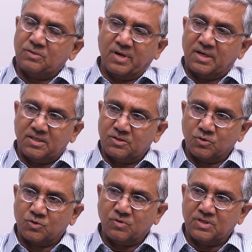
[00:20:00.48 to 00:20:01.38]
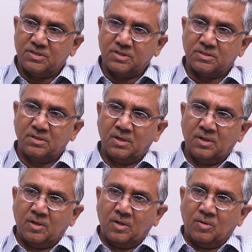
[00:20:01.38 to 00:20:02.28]
to address those questions,
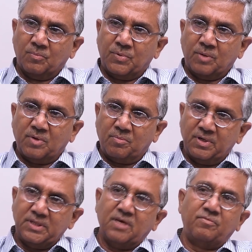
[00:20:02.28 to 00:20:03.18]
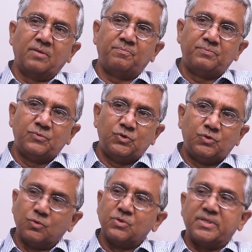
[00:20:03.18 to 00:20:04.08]
probably they will
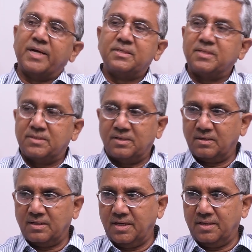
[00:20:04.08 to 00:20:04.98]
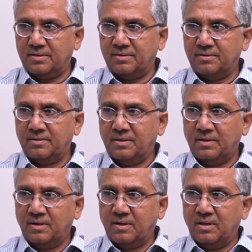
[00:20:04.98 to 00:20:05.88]
choose science as their career.
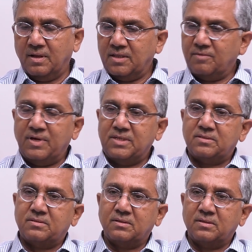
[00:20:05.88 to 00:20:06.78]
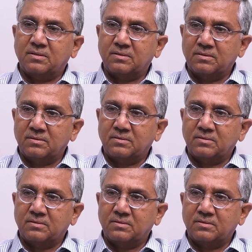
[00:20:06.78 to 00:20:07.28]
Otherwise, the